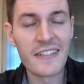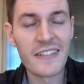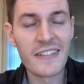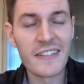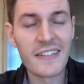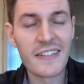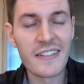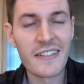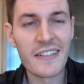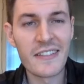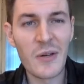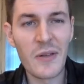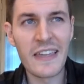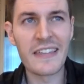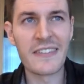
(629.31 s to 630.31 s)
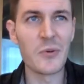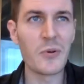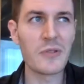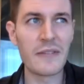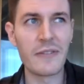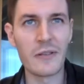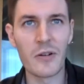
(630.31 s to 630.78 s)
So I think historically, if we
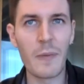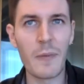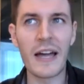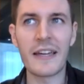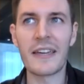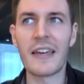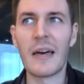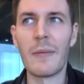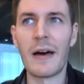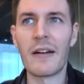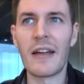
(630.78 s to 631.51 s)
look back about